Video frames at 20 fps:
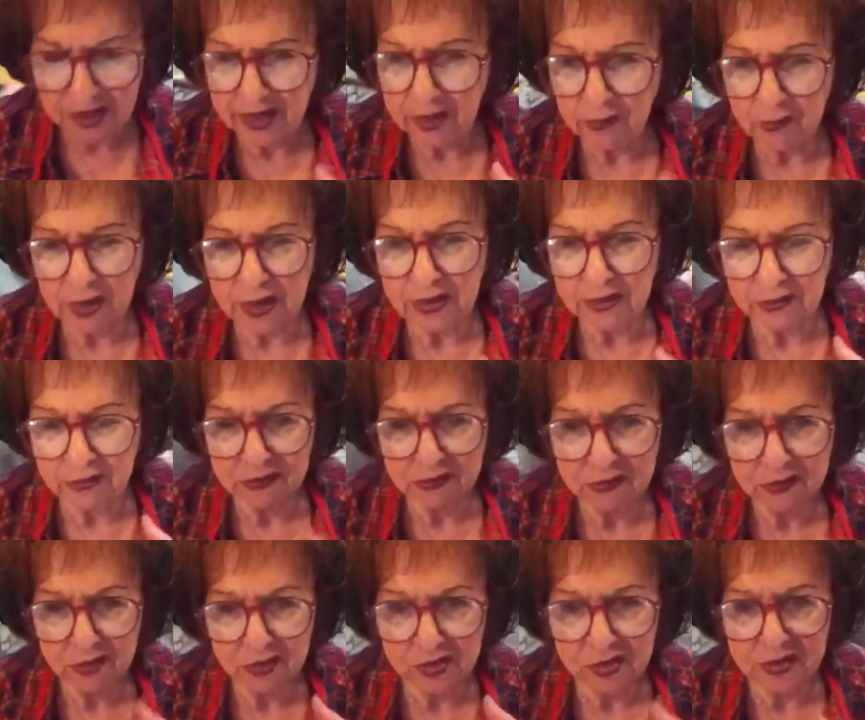like a
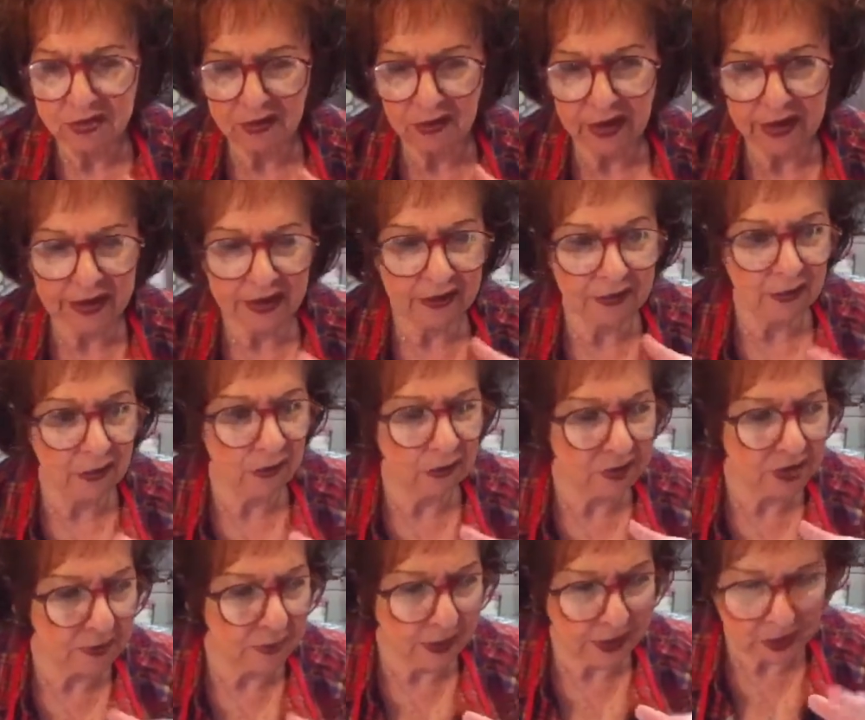regular sheet, like a little
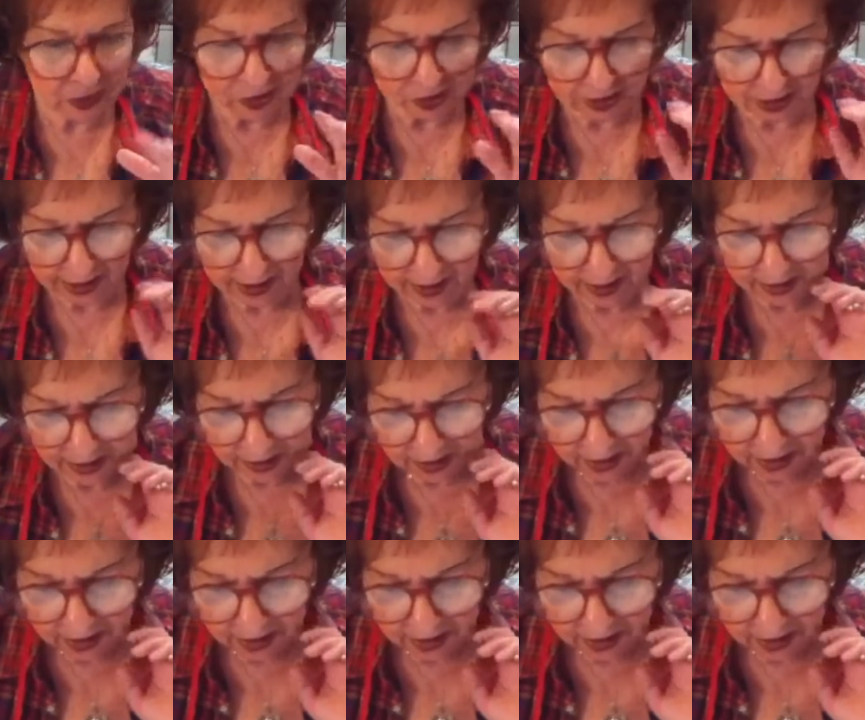sponge cake.